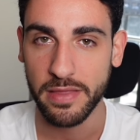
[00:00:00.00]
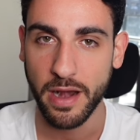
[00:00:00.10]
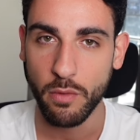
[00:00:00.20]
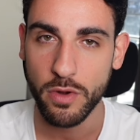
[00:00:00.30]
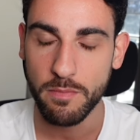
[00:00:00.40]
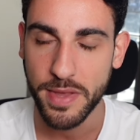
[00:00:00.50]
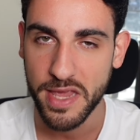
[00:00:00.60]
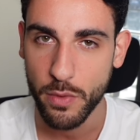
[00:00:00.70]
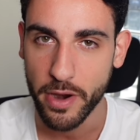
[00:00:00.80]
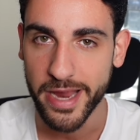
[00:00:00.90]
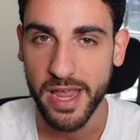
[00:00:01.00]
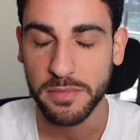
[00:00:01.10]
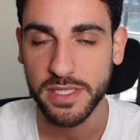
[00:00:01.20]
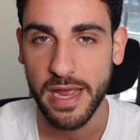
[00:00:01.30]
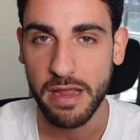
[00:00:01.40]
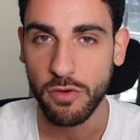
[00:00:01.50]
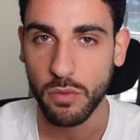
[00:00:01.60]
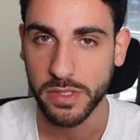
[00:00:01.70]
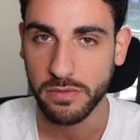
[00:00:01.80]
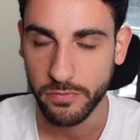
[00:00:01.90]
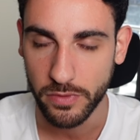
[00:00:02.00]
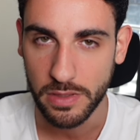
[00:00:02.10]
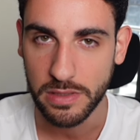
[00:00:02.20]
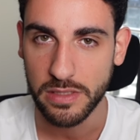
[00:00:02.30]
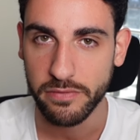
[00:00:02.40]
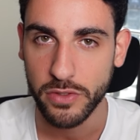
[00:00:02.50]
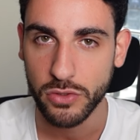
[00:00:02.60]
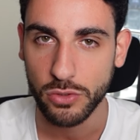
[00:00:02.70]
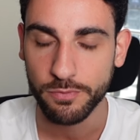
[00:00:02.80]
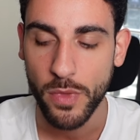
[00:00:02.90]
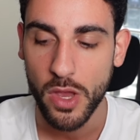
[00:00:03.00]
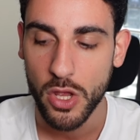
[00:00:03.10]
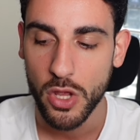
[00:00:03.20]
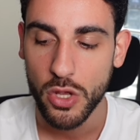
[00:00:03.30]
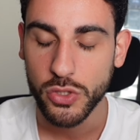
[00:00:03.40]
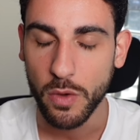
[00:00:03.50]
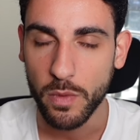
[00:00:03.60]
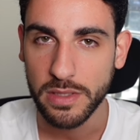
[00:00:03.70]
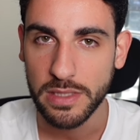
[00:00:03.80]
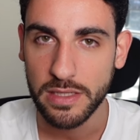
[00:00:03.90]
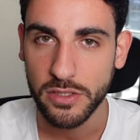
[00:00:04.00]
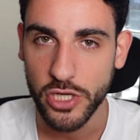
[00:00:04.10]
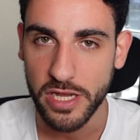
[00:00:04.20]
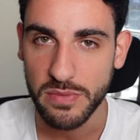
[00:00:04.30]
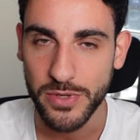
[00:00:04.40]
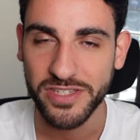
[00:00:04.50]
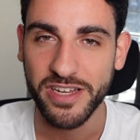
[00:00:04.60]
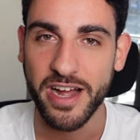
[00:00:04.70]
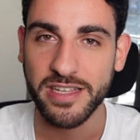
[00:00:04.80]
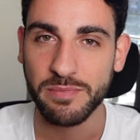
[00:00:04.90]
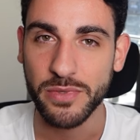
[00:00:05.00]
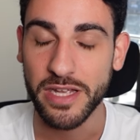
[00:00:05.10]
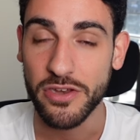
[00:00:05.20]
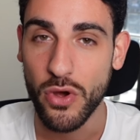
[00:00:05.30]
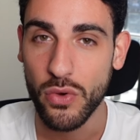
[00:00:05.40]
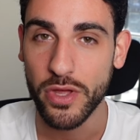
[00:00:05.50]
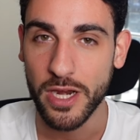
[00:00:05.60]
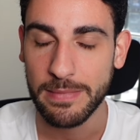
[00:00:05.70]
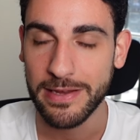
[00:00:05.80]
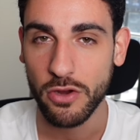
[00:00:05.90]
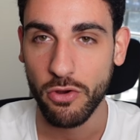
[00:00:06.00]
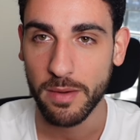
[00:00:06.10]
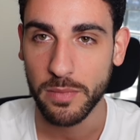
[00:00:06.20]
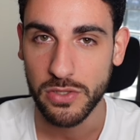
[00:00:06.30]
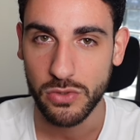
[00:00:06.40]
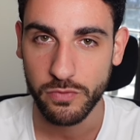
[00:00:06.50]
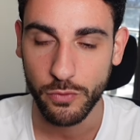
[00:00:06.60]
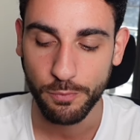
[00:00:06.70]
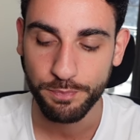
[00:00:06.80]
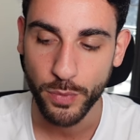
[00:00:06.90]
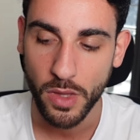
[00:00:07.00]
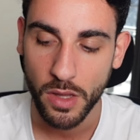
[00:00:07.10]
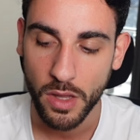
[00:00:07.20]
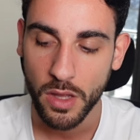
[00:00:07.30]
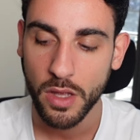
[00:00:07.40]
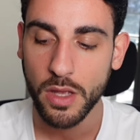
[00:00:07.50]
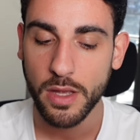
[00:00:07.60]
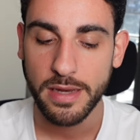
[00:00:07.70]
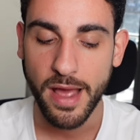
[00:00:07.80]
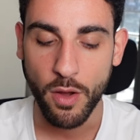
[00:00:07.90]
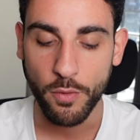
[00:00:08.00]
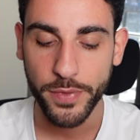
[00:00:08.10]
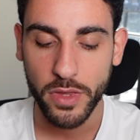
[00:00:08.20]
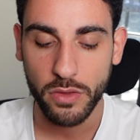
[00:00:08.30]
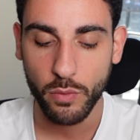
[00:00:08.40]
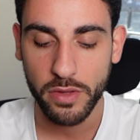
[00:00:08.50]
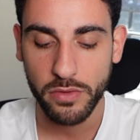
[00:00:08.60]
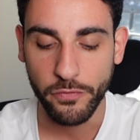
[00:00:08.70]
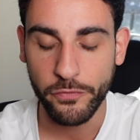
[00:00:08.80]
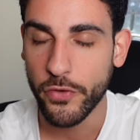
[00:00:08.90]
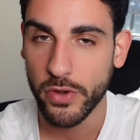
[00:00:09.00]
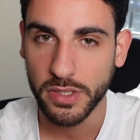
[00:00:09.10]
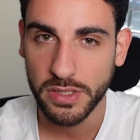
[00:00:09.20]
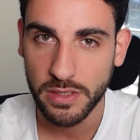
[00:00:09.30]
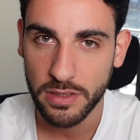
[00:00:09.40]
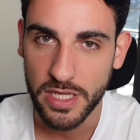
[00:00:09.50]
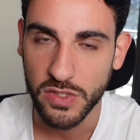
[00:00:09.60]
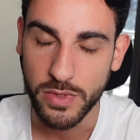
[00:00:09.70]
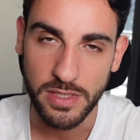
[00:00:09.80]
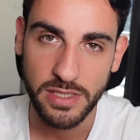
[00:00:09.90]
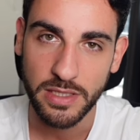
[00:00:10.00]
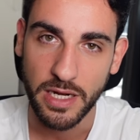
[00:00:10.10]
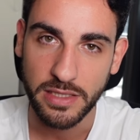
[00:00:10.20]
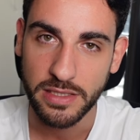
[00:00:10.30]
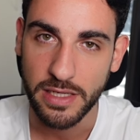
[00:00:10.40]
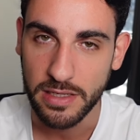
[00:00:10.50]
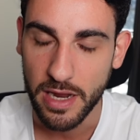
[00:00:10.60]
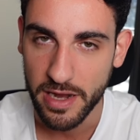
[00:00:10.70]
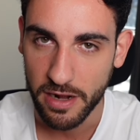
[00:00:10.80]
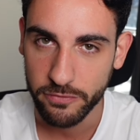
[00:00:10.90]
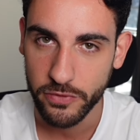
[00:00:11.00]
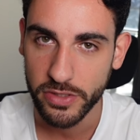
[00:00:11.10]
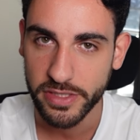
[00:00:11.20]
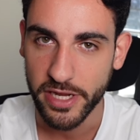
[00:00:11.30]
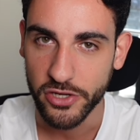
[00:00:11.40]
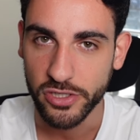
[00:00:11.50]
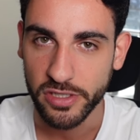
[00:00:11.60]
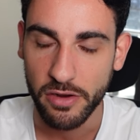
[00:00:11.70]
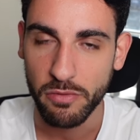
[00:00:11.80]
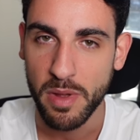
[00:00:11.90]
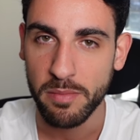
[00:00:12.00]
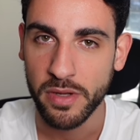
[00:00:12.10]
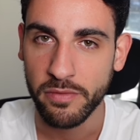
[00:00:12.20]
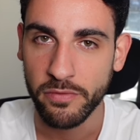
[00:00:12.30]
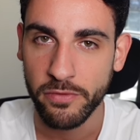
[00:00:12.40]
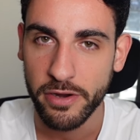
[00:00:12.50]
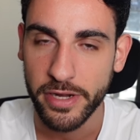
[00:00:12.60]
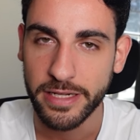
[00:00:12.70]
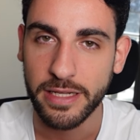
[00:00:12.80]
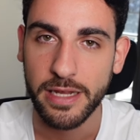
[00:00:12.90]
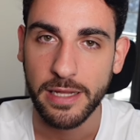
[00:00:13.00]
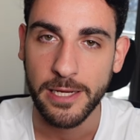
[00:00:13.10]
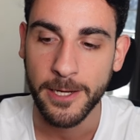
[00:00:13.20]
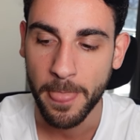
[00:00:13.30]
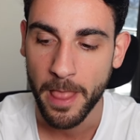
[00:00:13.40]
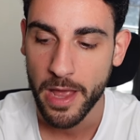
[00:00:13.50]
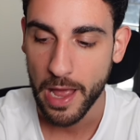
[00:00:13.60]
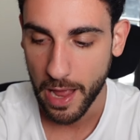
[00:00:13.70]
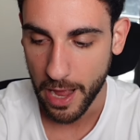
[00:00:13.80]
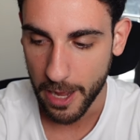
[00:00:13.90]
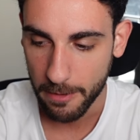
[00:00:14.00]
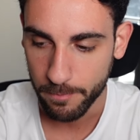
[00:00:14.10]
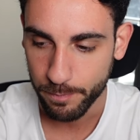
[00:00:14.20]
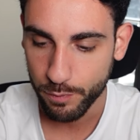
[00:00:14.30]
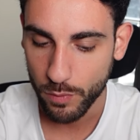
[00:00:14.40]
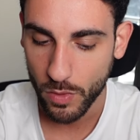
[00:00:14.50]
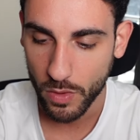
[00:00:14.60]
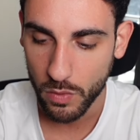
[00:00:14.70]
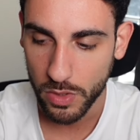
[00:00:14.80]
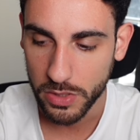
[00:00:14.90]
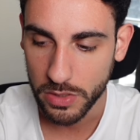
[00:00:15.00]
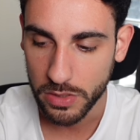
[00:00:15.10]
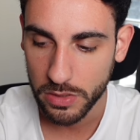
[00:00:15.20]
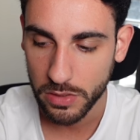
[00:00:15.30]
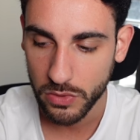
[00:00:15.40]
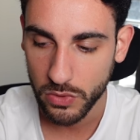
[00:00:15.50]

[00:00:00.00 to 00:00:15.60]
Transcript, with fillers: that I wouldn't be where I am today if it wasn't for this individual. So I wanted to share some insights because I know they're going to be incredibly useful. Now, one of the first things we discussed in, in our first session, I remember very clearly, um, was